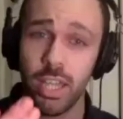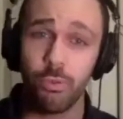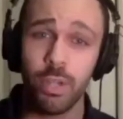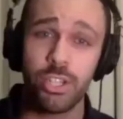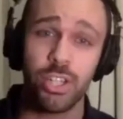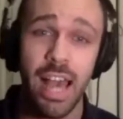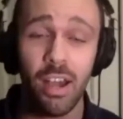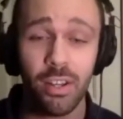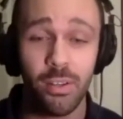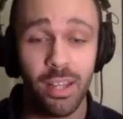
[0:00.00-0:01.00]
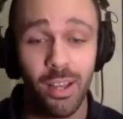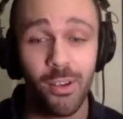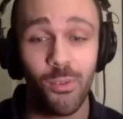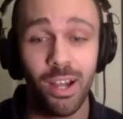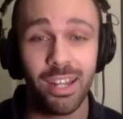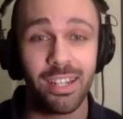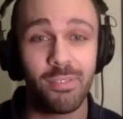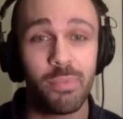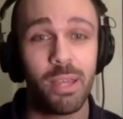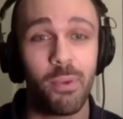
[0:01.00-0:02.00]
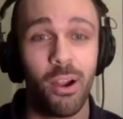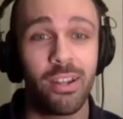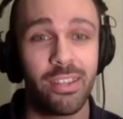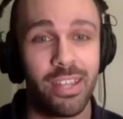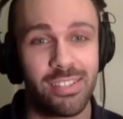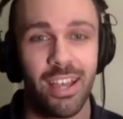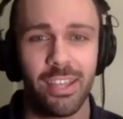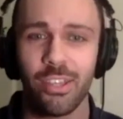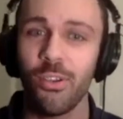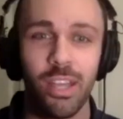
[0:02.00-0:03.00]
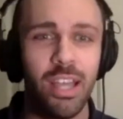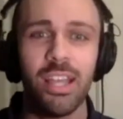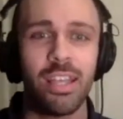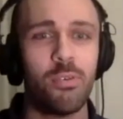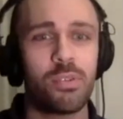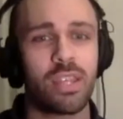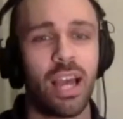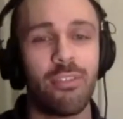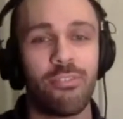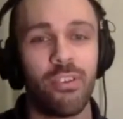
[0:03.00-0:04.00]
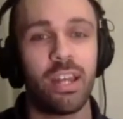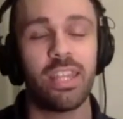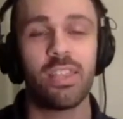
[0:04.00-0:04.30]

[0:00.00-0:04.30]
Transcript: you reaching out and wanting to be a part of this. It was kind of funny. The